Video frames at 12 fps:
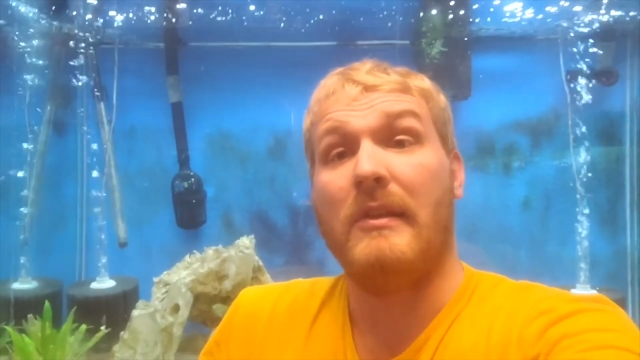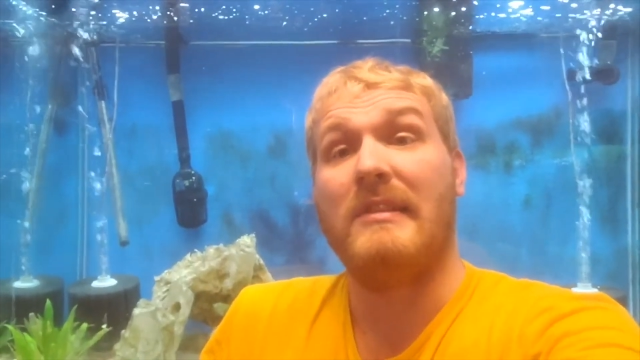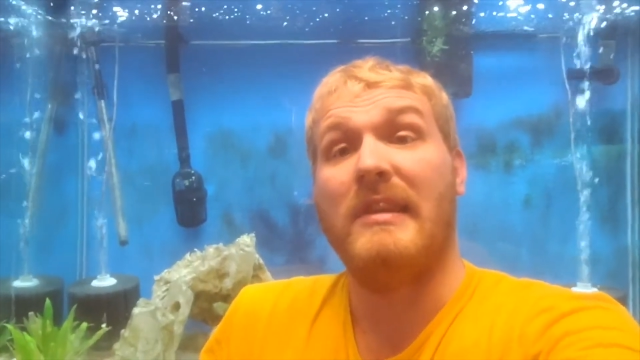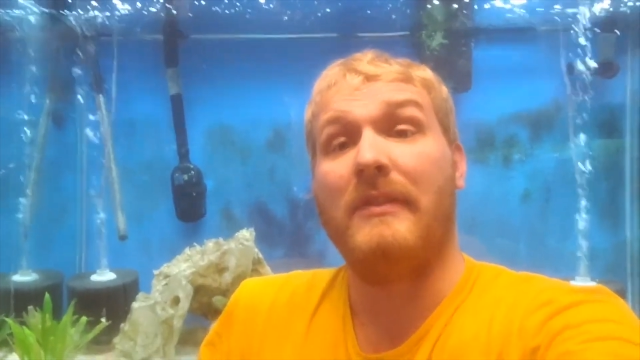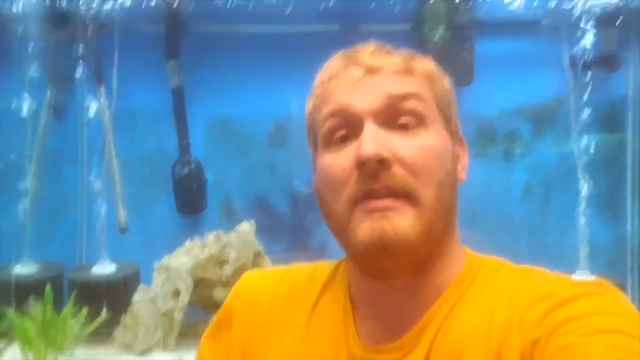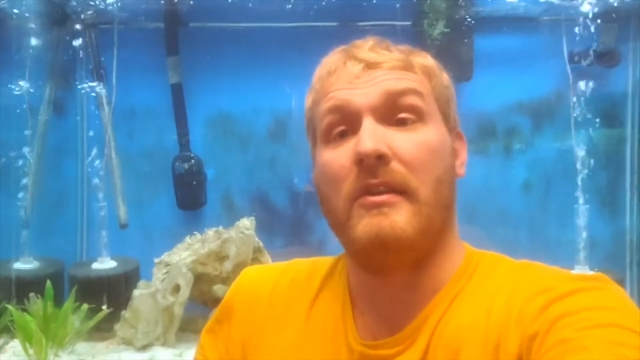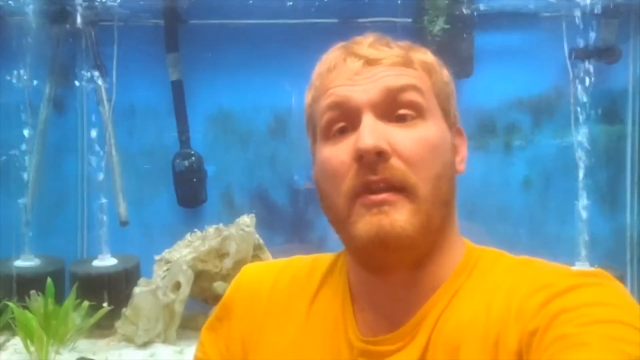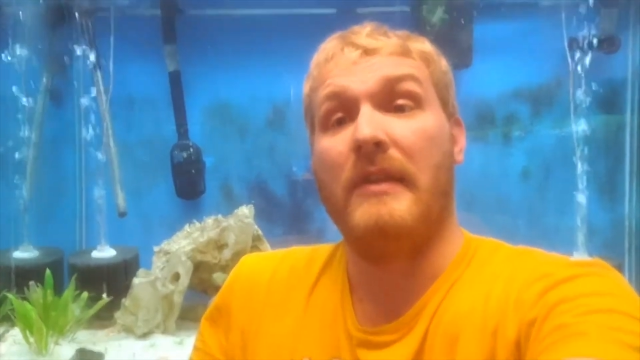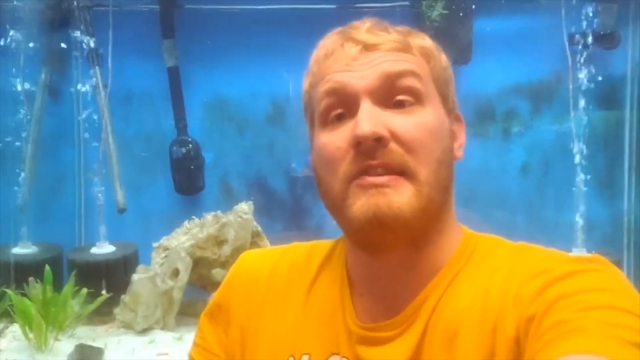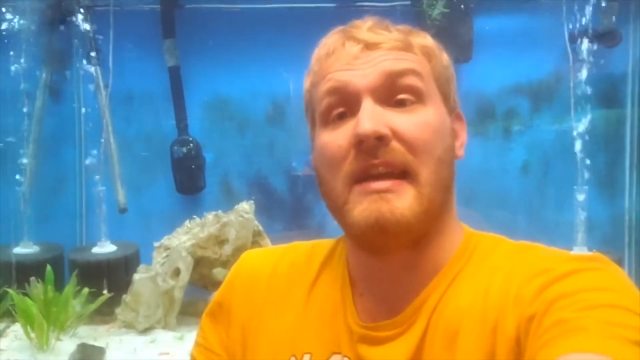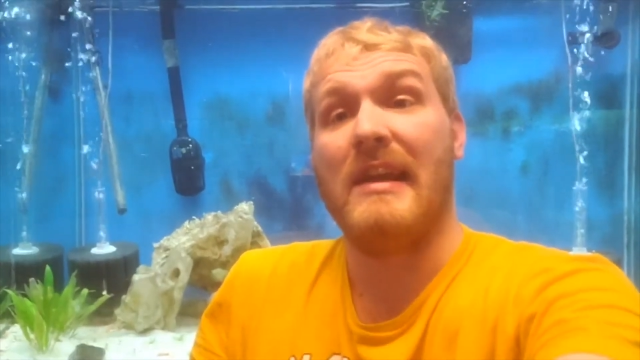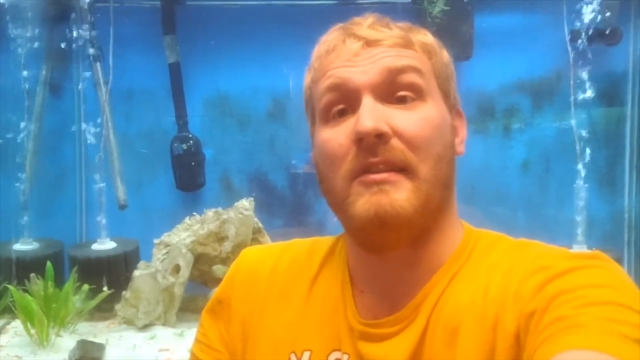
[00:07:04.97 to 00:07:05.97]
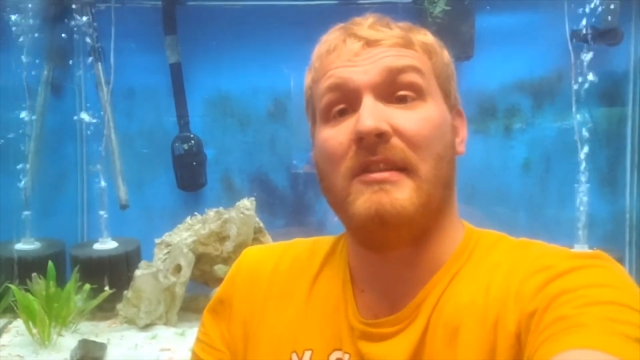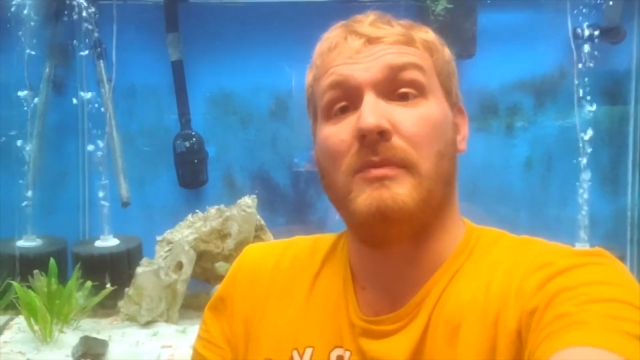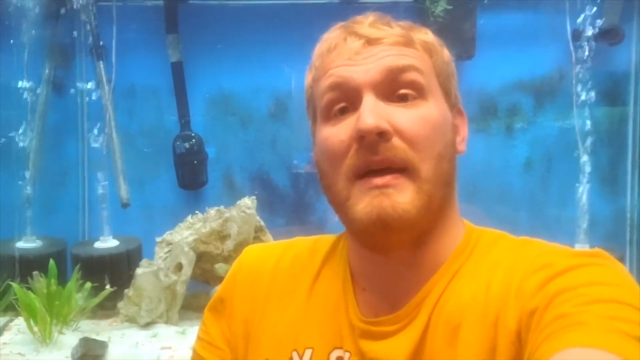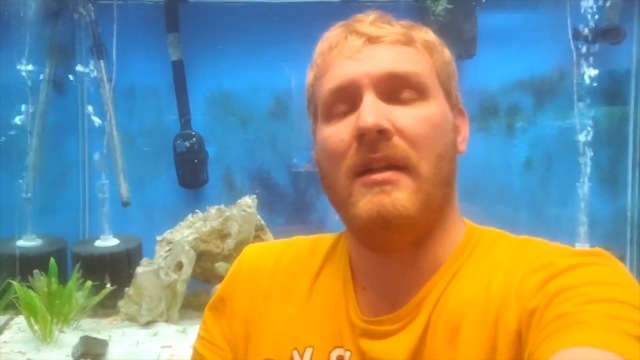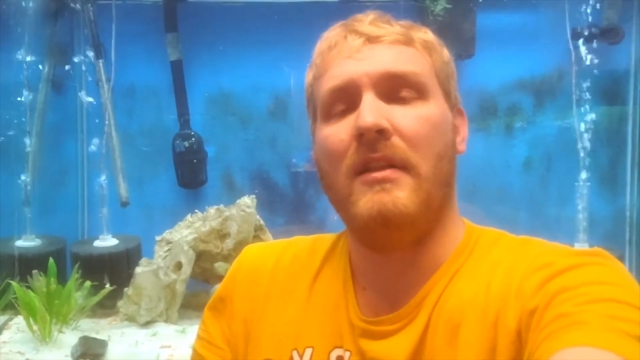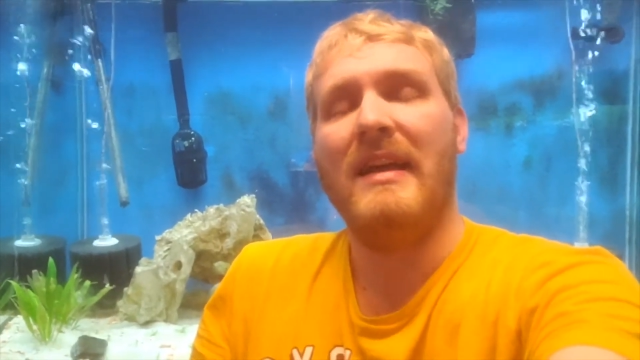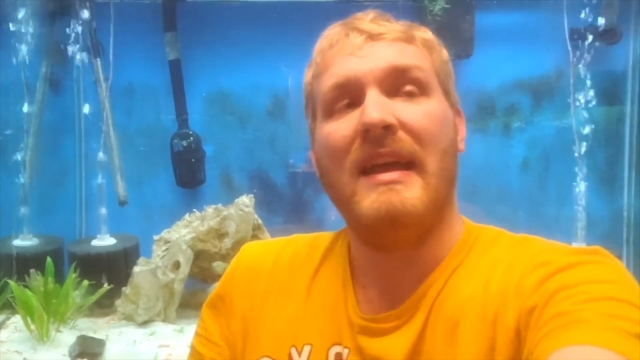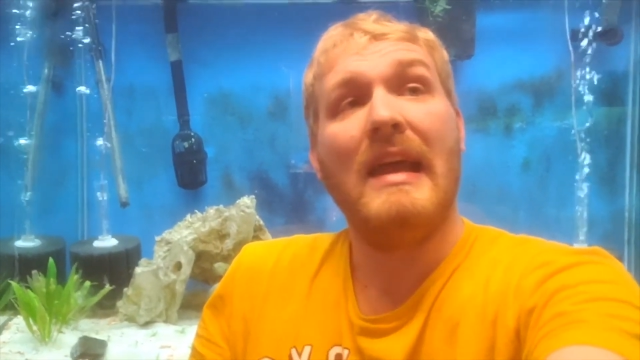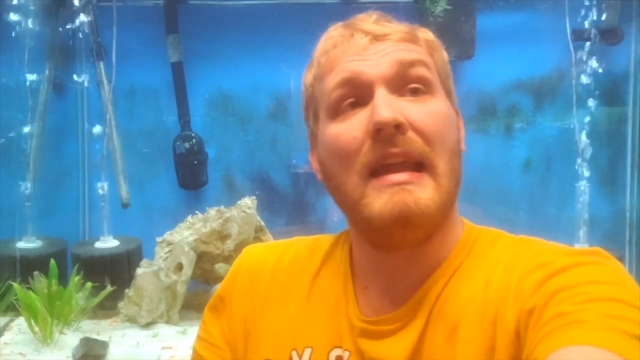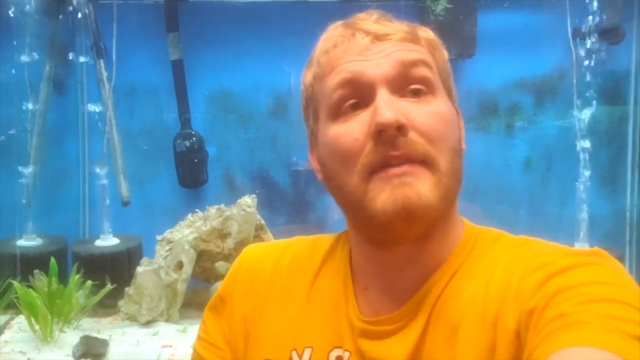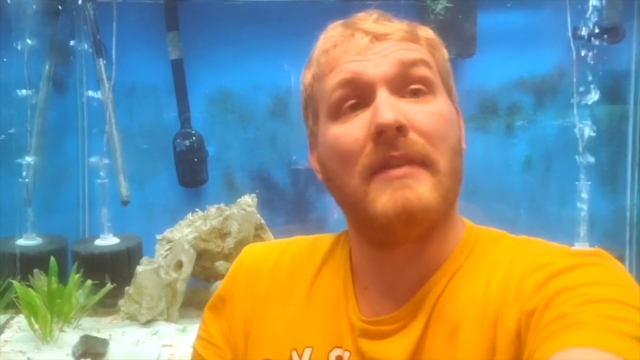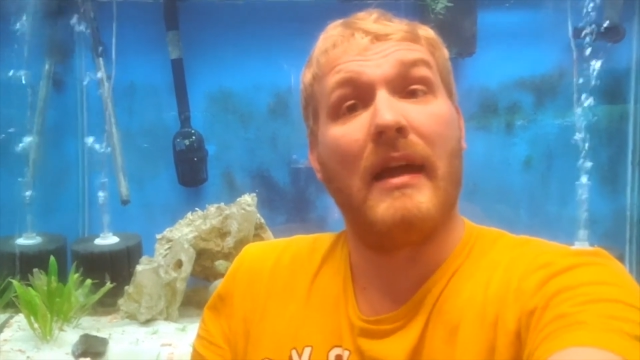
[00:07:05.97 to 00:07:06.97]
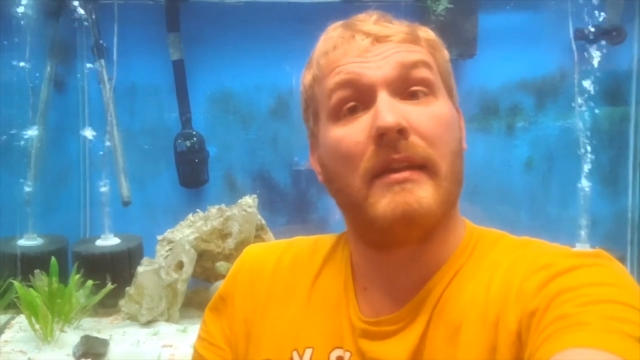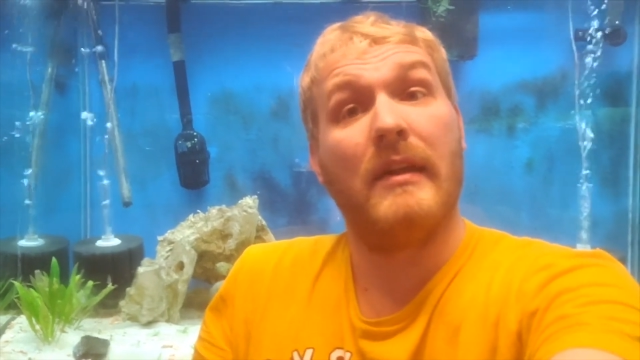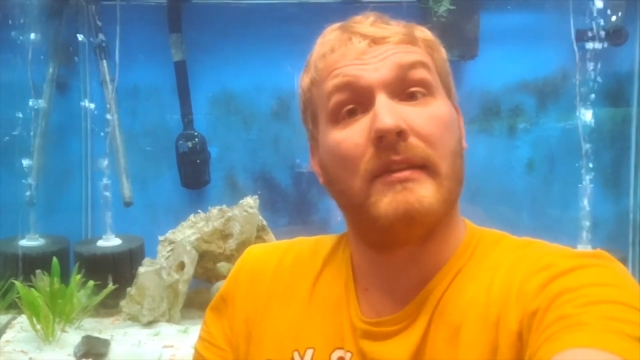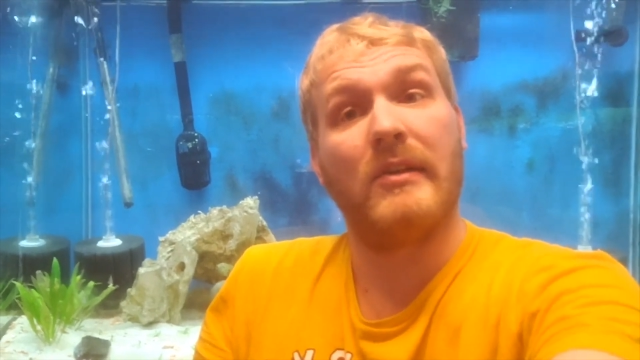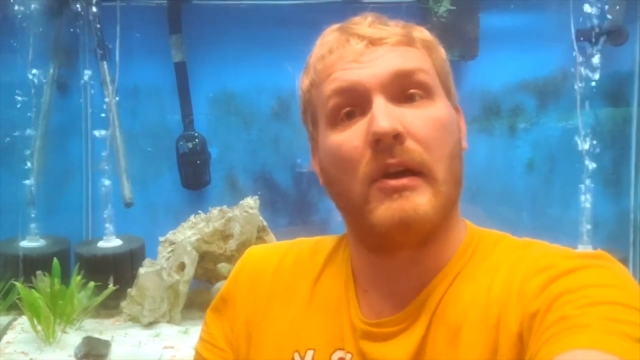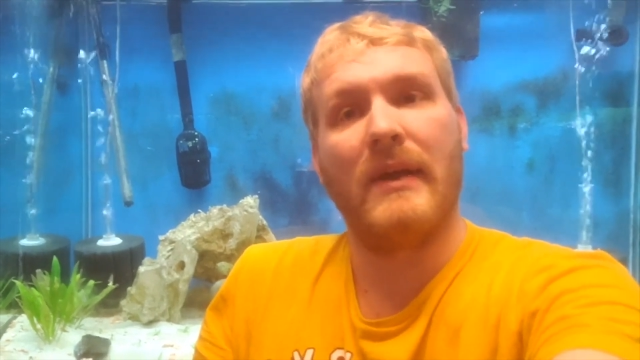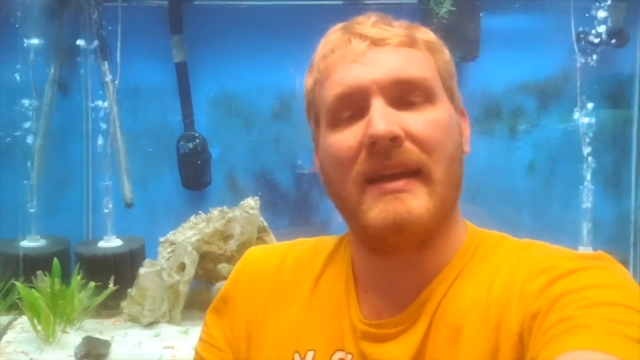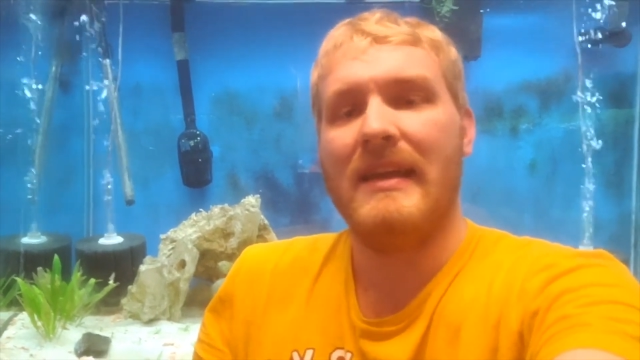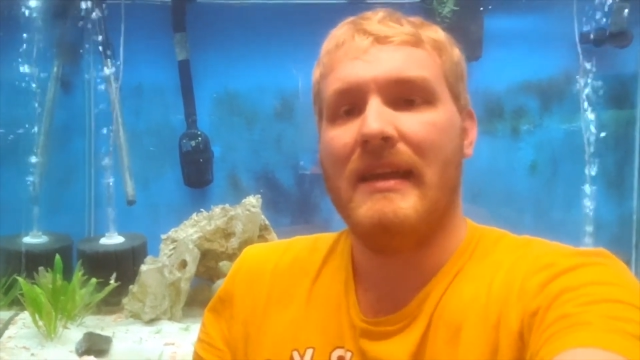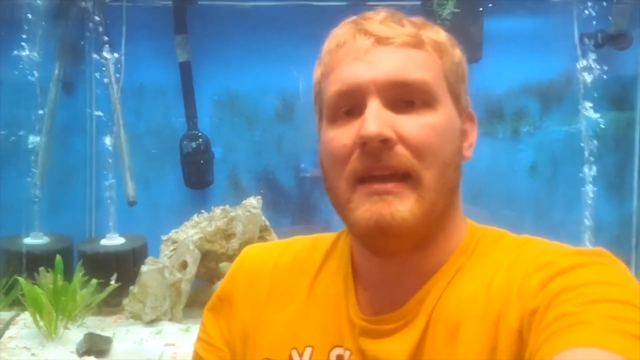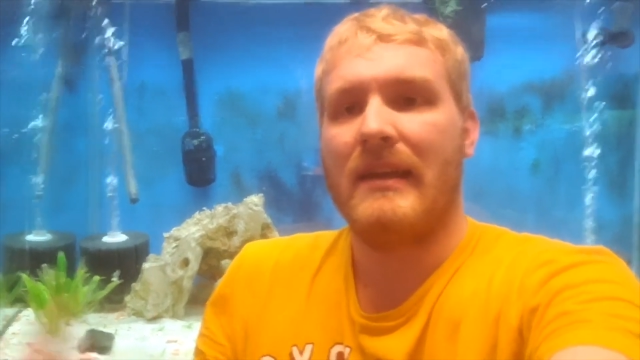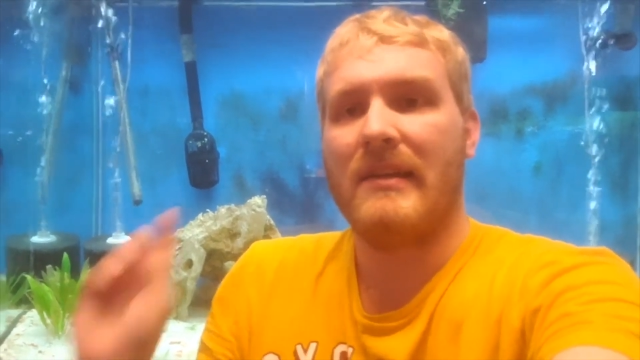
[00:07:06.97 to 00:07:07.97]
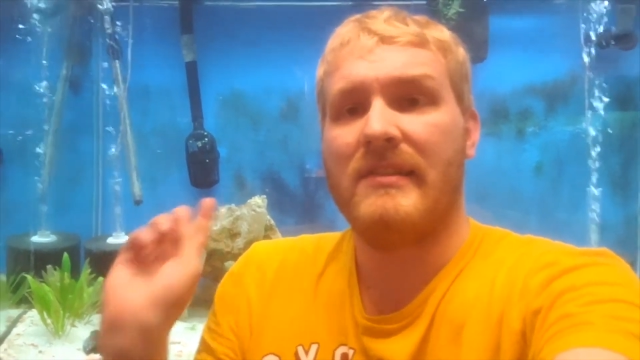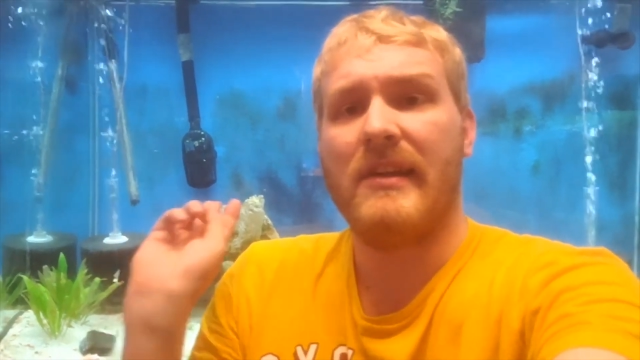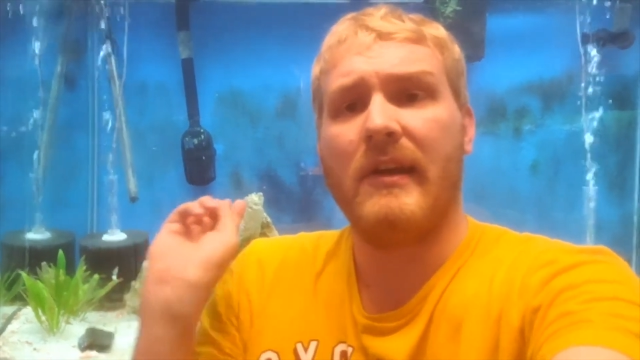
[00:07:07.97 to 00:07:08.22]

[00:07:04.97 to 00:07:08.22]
If you're relatively new to the channel as well, and have not done so already,